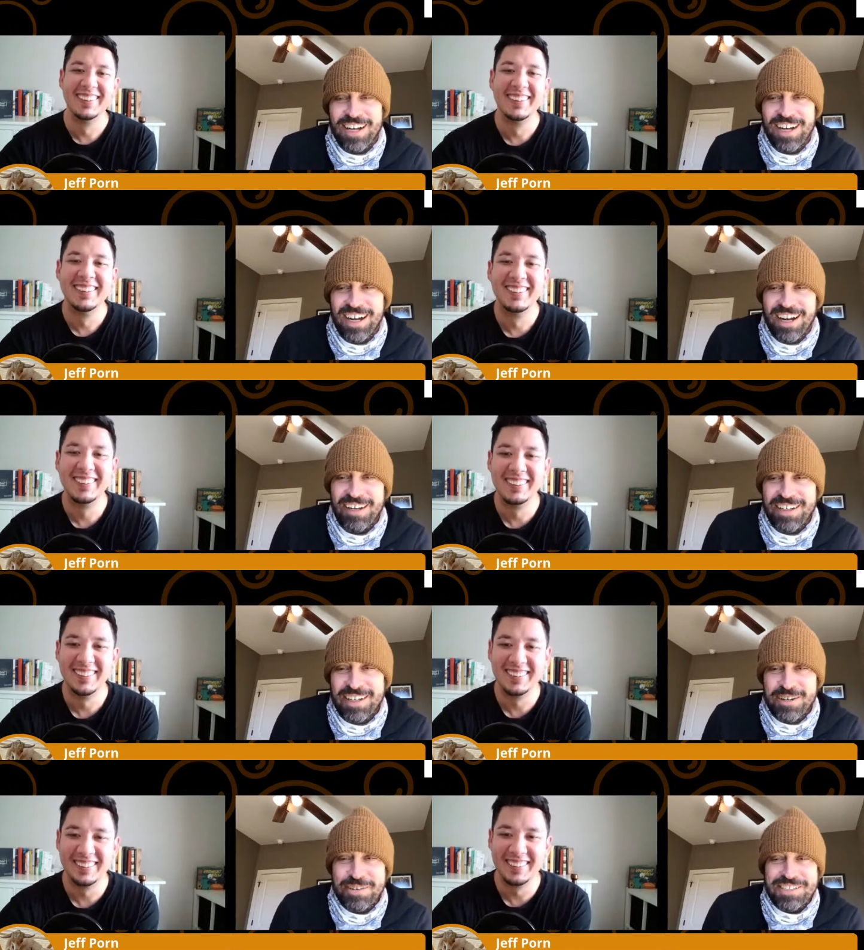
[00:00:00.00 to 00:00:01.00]
Speaker 1: uh,
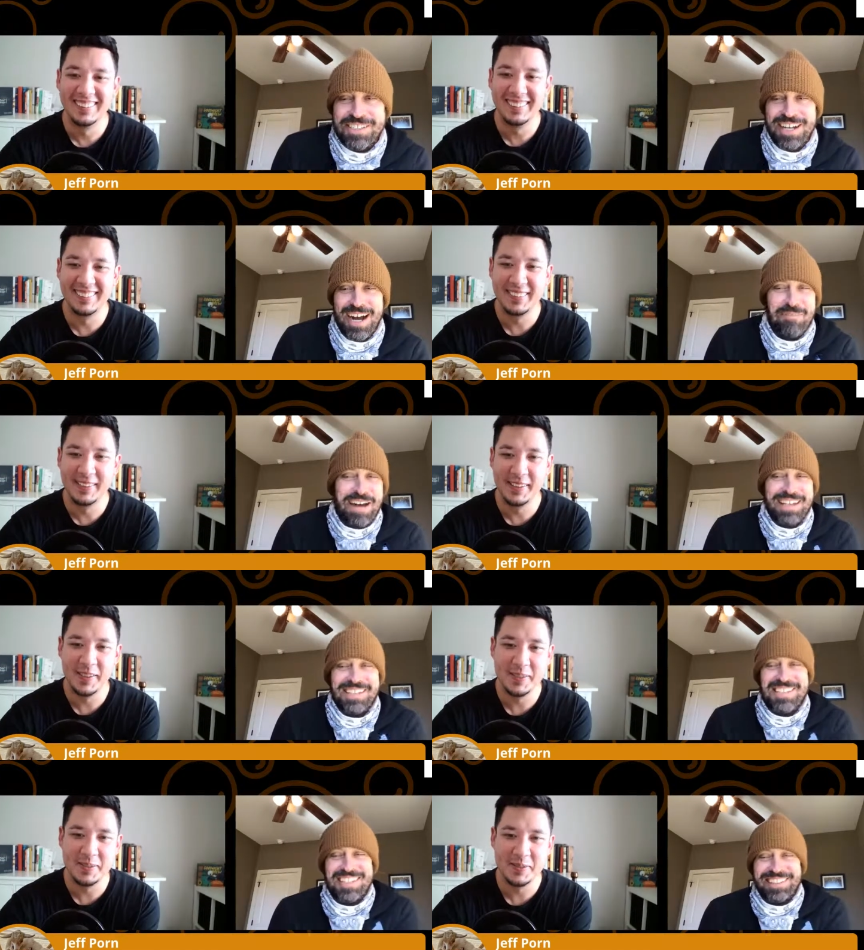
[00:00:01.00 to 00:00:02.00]
which uh, I'm not
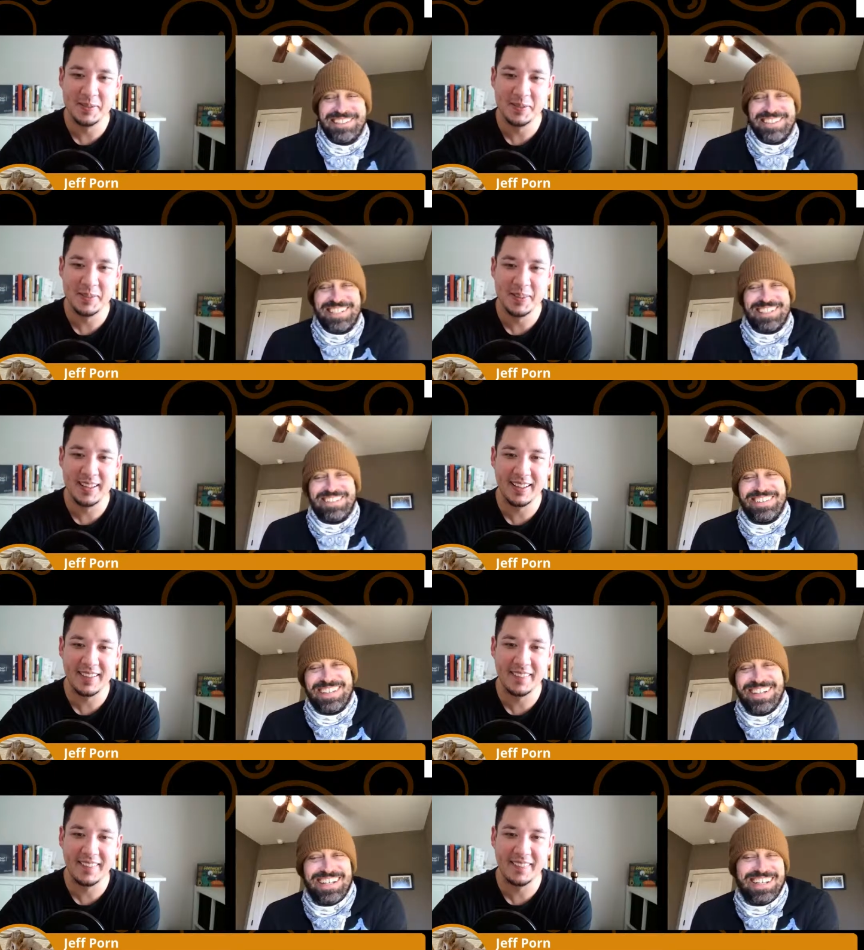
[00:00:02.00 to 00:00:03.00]
used to. So
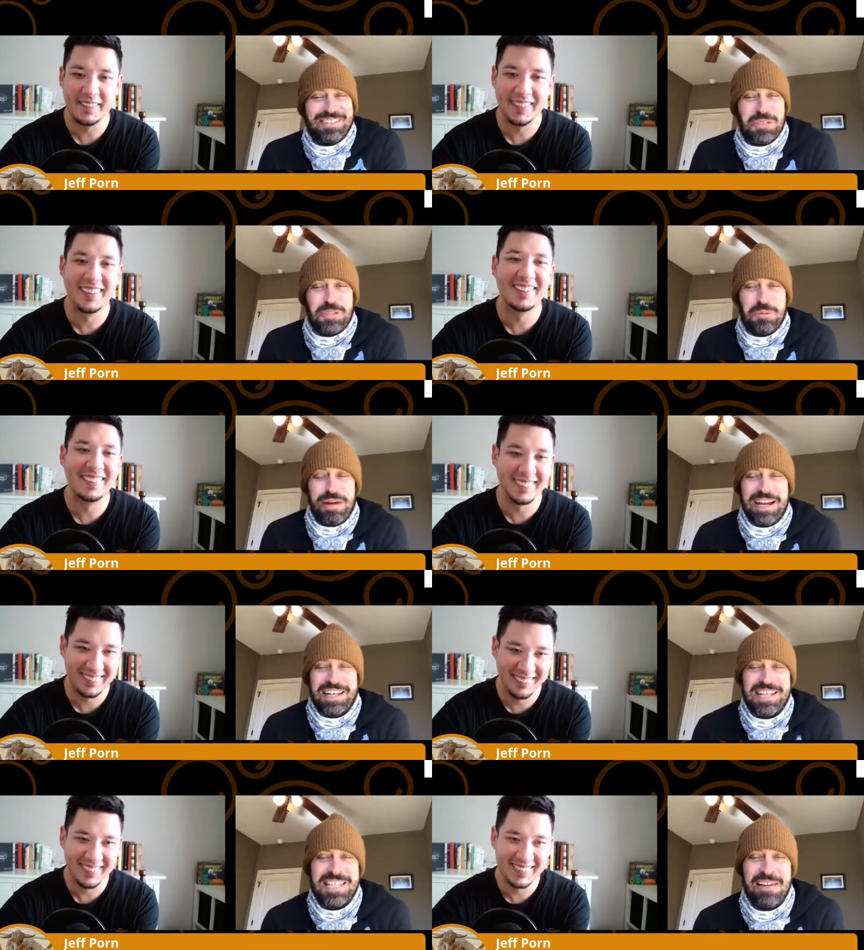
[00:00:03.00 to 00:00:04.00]
uh, we're supposed to be
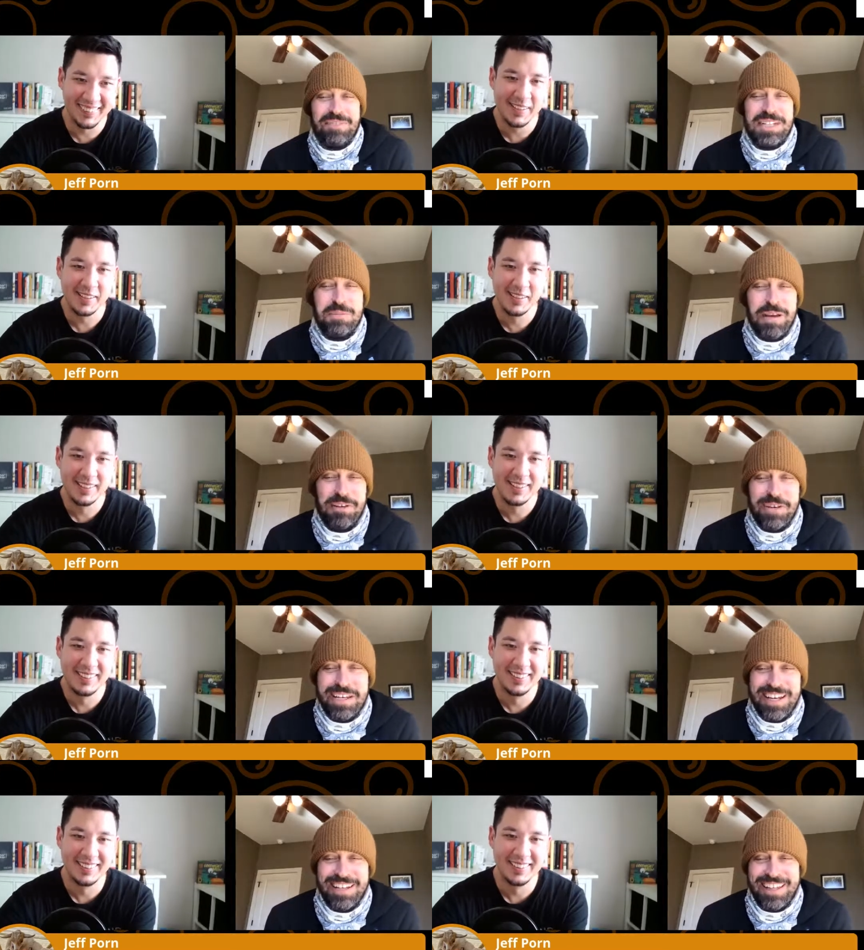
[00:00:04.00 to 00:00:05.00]
back in the 70s by the
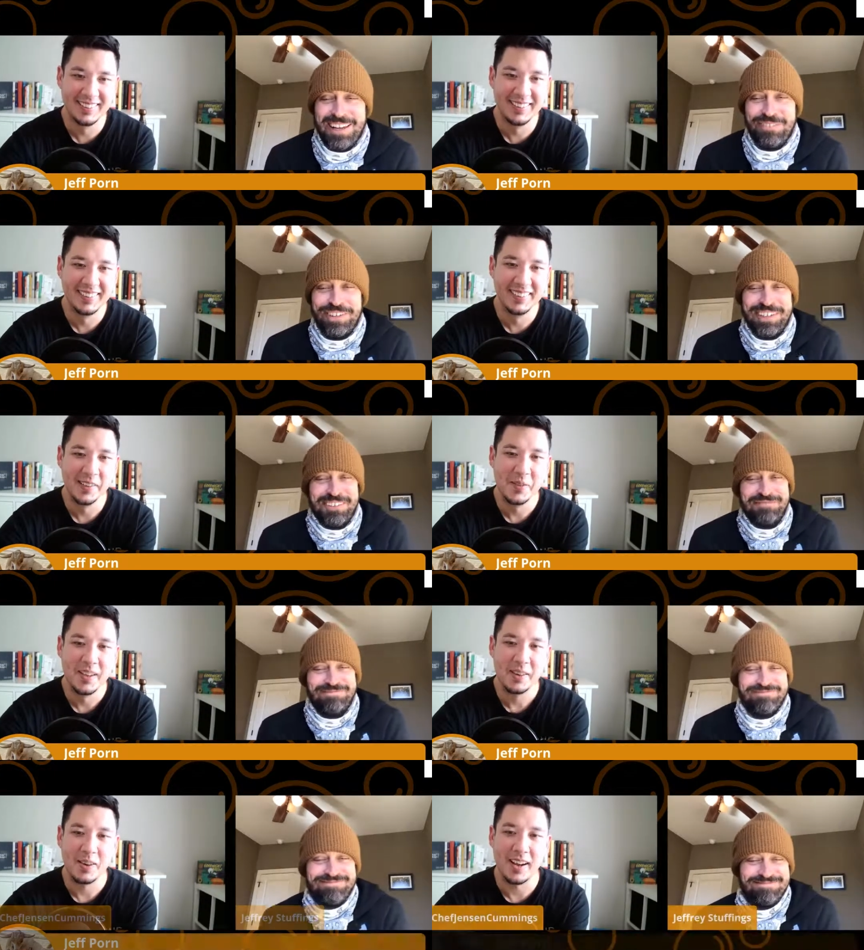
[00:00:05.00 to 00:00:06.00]
weekend, thankfully
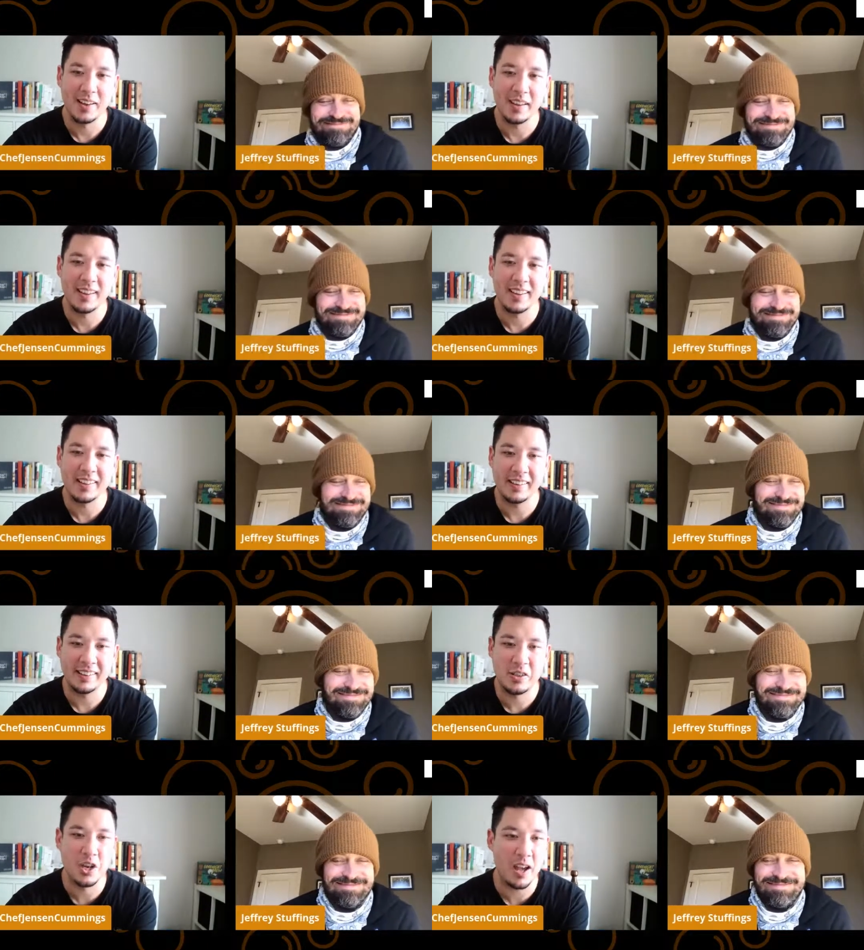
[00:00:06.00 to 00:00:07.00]
Speaker 2: right? Uh,
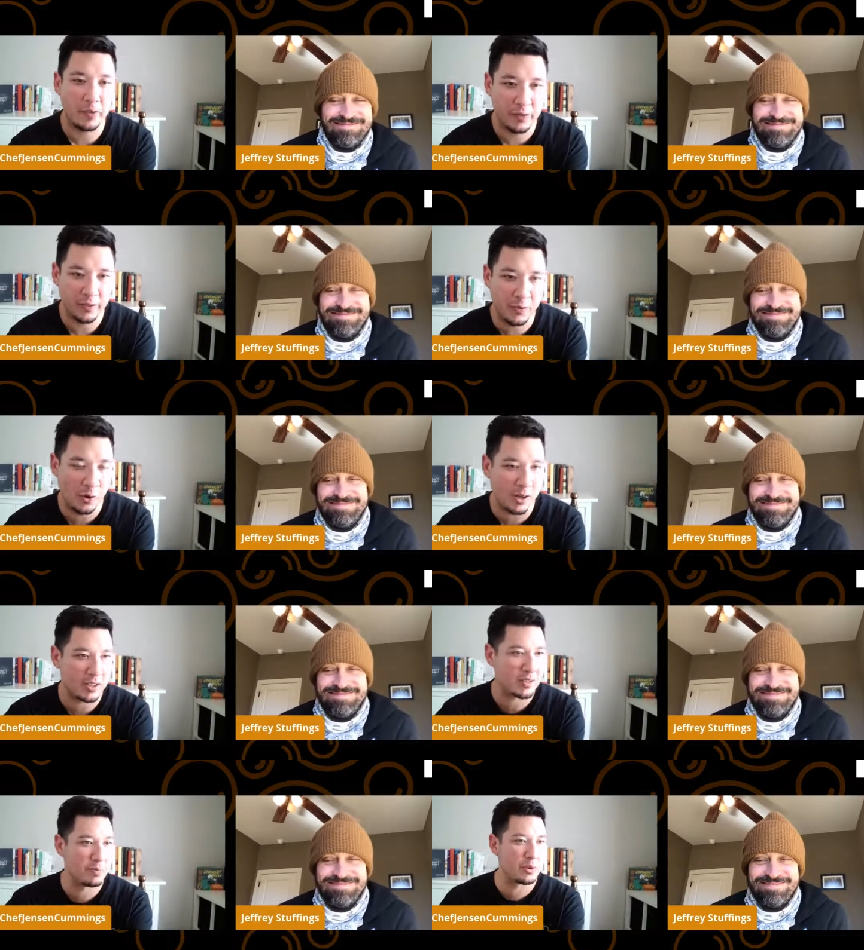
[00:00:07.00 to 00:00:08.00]
Jeff, of
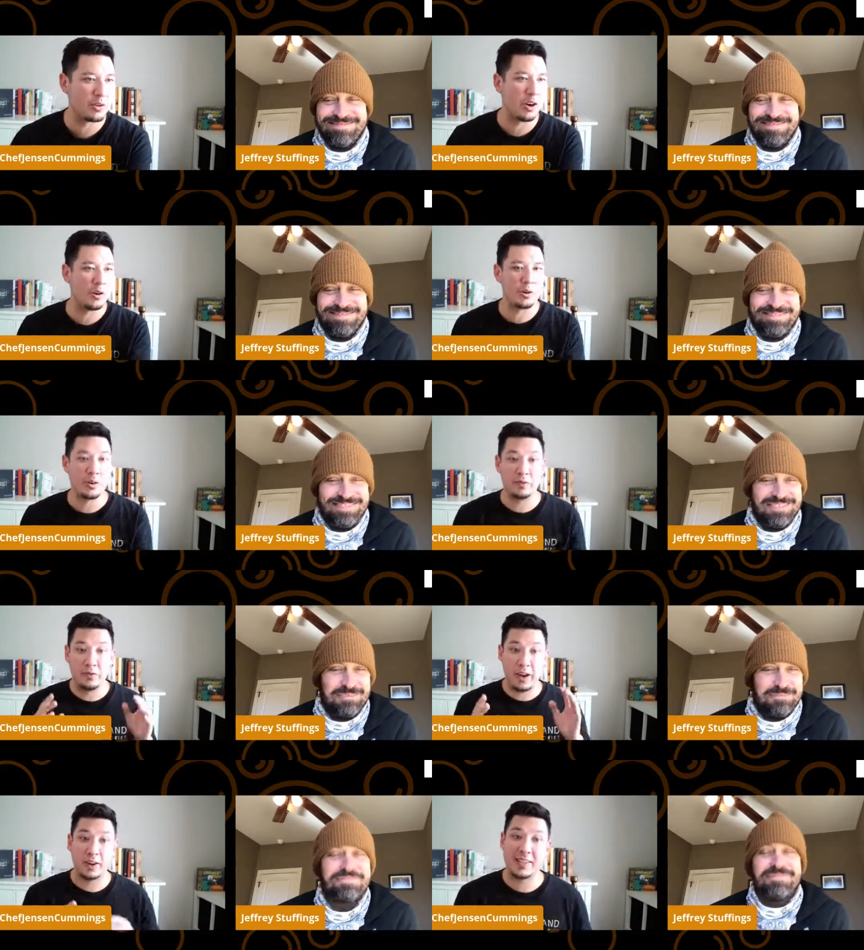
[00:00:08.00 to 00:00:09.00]
course, brewer owner,
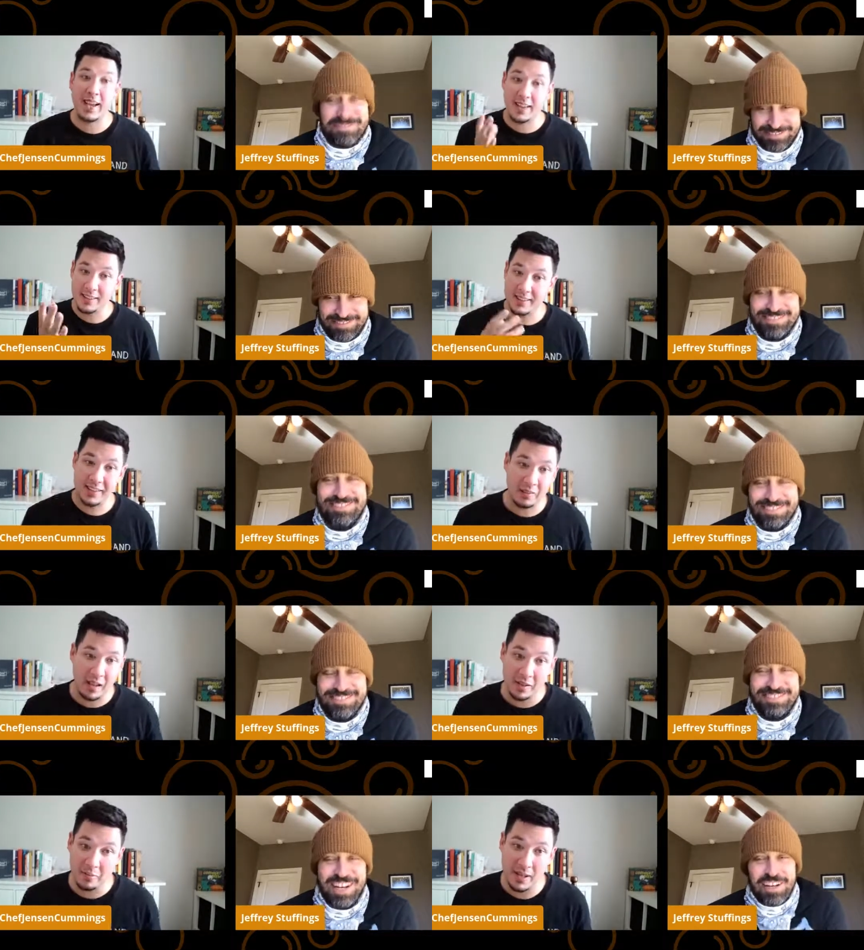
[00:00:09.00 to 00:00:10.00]
very talented
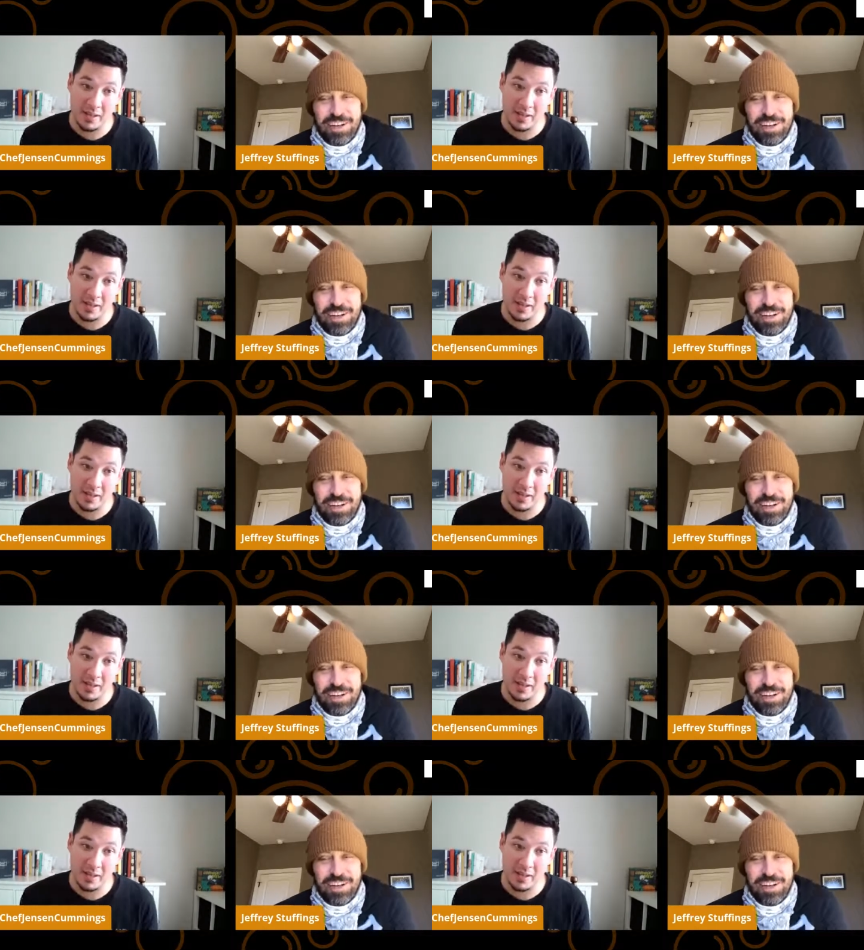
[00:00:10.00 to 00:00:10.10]
in, in